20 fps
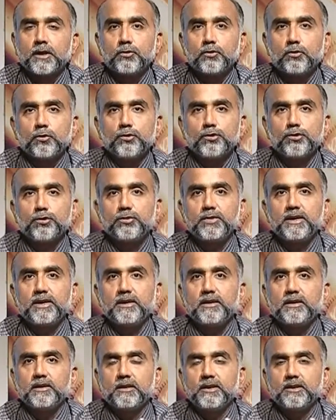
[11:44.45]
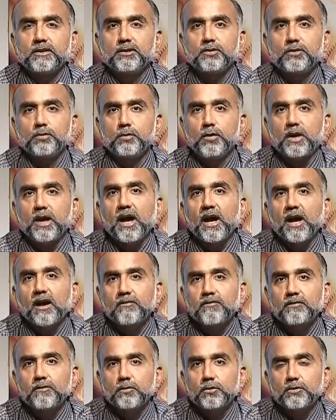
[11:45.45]
Don't you think that you have
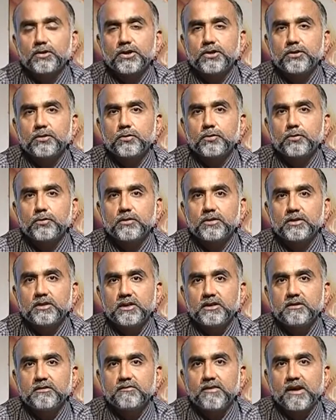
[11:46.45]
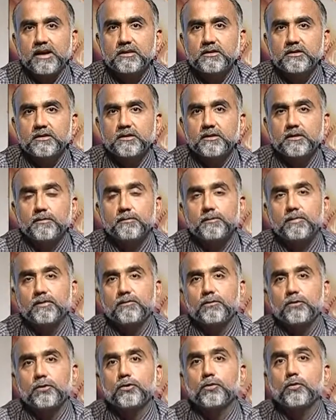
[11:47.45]
looked into these factors
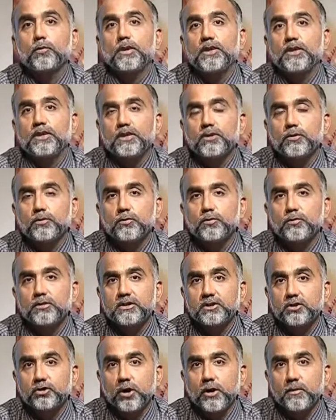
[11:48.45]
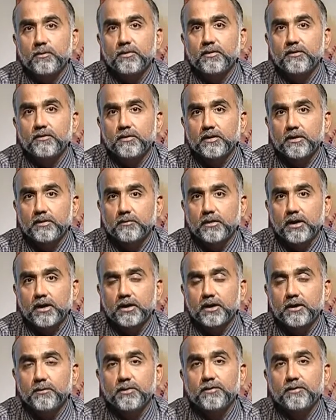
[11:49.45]
before you went into the job market,